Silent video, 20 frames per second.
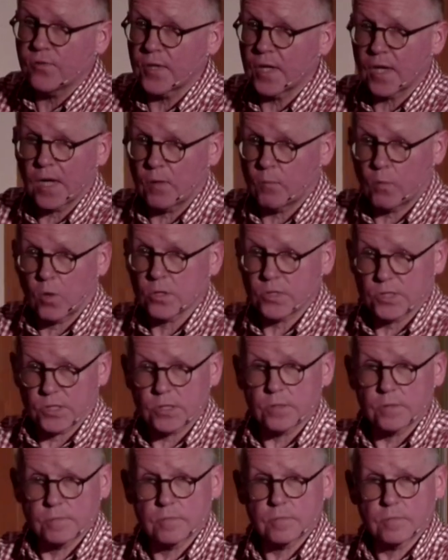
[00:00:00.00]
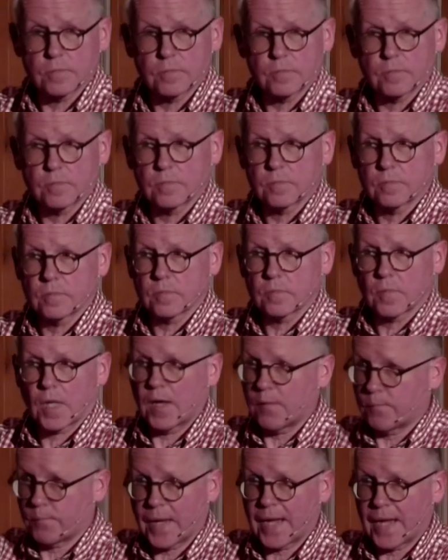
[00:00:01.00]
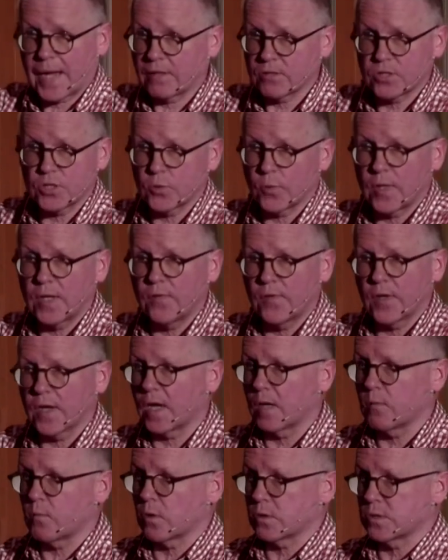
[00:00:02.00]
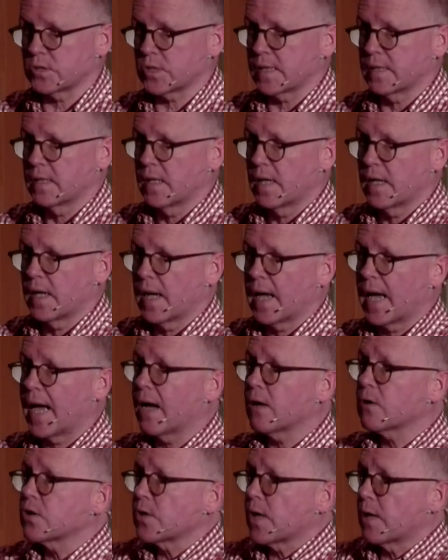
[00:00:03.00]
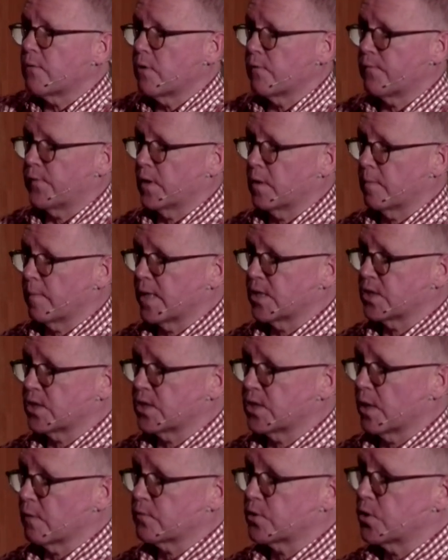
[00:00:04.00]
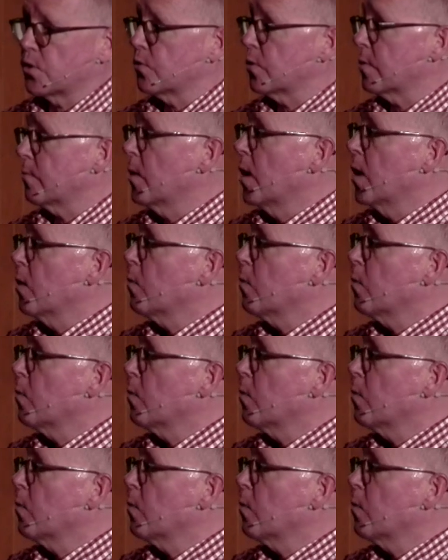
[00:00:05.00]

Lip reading: I want. I have power to do anything I want. How could I reveal myself to them? Well,